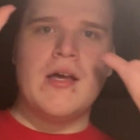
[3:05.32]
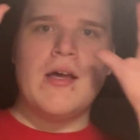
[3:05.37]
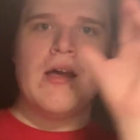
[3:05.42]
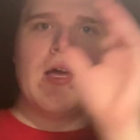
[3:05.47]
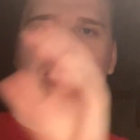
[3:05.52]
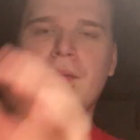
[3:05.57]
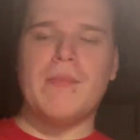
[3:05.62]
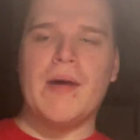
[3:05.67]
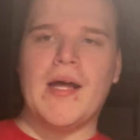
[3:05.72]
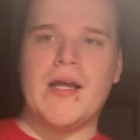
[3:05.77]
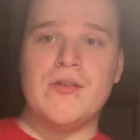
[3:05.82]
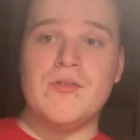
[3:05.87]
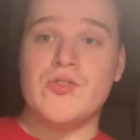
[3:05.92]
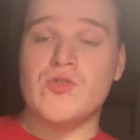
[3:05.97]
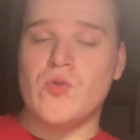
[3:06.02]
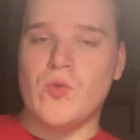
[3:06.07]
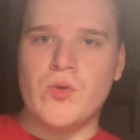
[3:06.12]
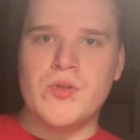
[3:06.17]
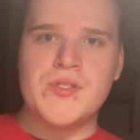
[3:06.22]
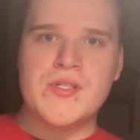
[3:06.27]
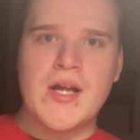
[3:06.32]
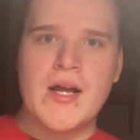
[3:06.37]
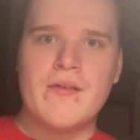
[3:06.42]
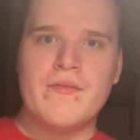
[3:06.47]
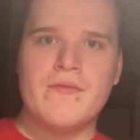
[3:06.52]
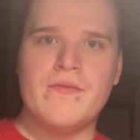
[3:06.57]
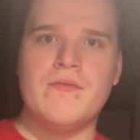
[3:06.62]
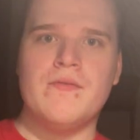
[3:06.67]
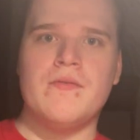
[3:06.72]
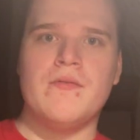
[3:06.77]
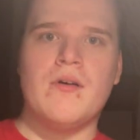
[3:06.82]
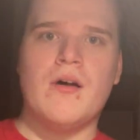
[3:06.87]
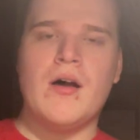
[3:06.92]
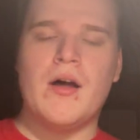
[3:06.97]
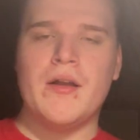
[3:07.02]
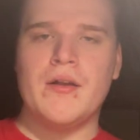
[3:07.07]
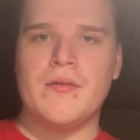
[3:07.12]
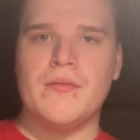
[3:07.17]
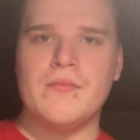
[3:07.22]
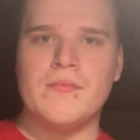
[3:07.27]
and my school stuff
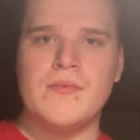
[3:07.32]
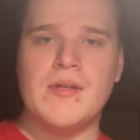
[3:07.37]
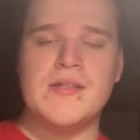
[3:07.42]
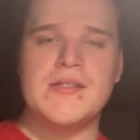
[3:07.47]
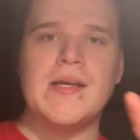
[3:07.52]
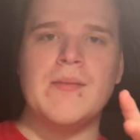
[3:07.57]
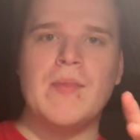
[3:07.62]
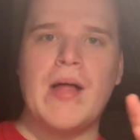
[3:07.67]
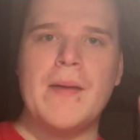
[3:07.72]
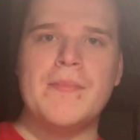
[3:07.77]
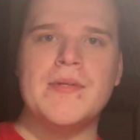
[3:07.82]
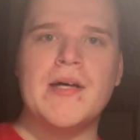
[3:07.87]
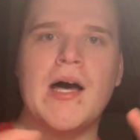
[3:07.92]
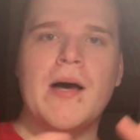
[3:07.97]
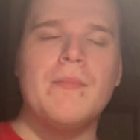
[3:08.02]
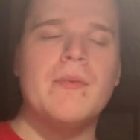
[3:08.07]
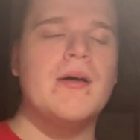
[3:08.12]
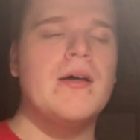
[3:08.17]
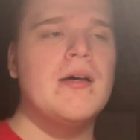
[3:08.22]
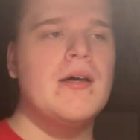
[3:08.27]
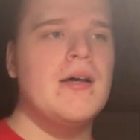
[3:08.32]
on the same laptop.